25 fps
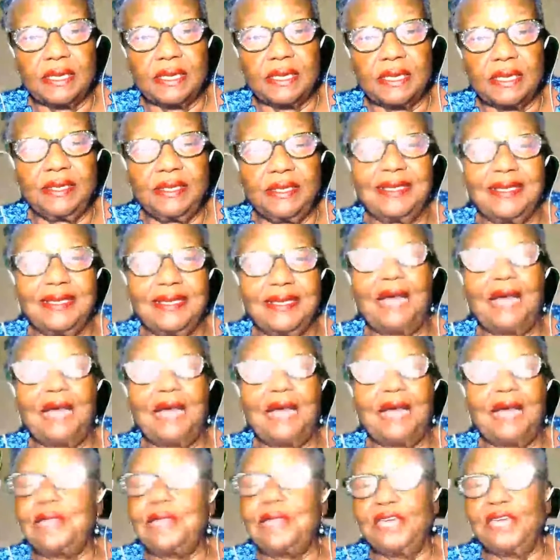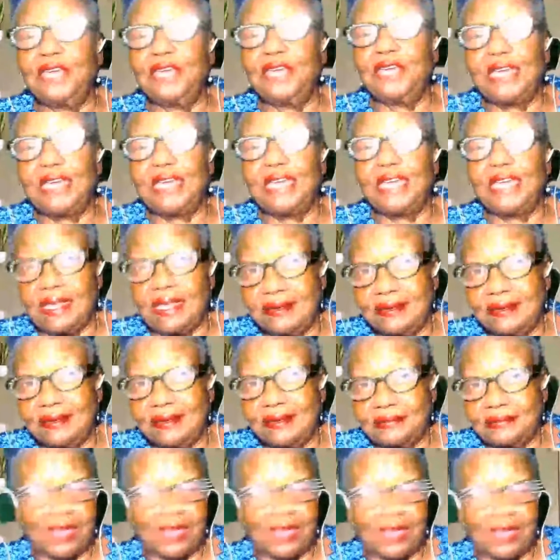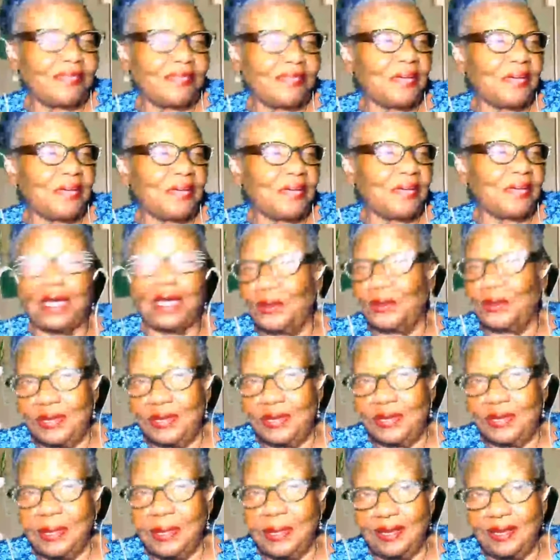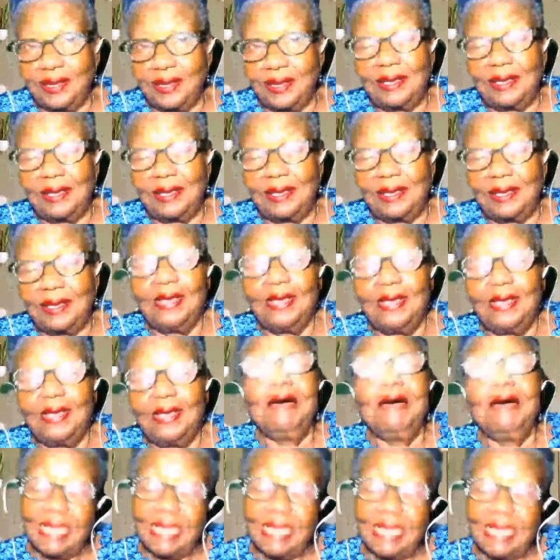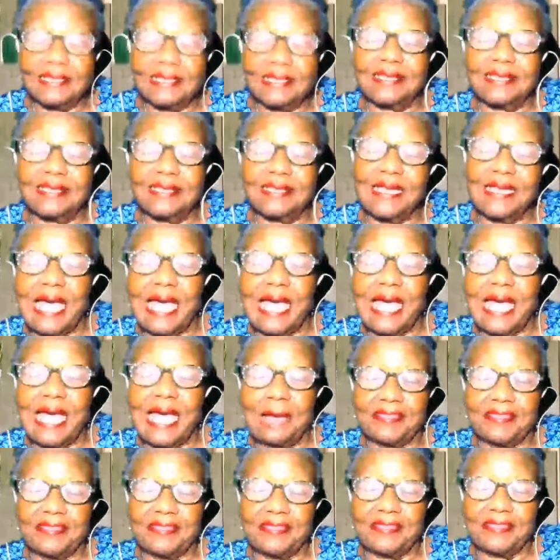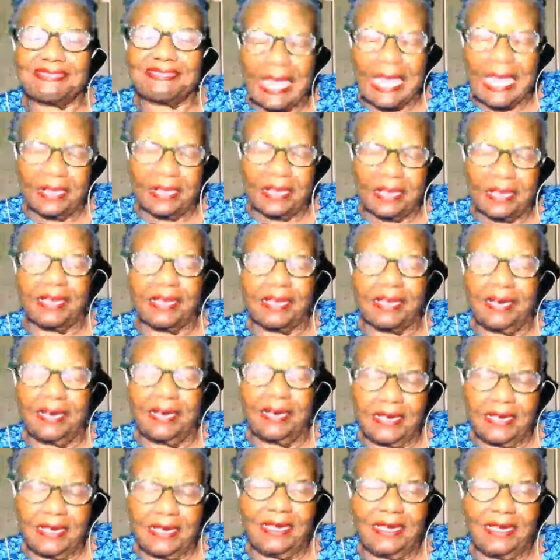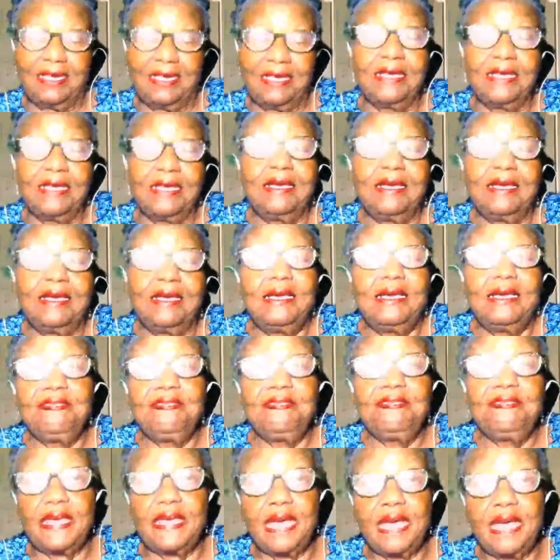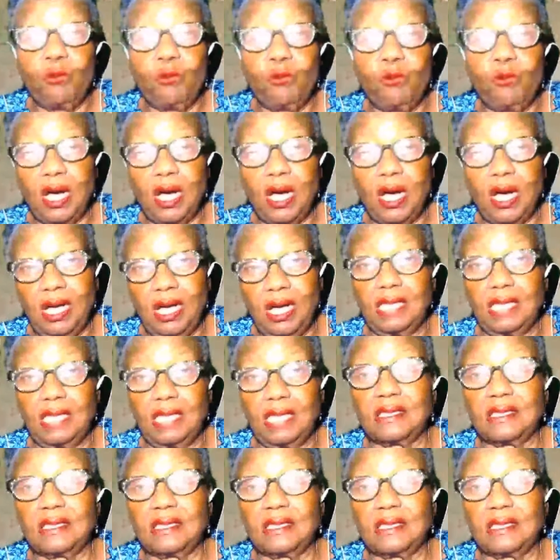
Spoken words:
I'm not even dating because I'm not going there. But let's just say hypothetically that I was.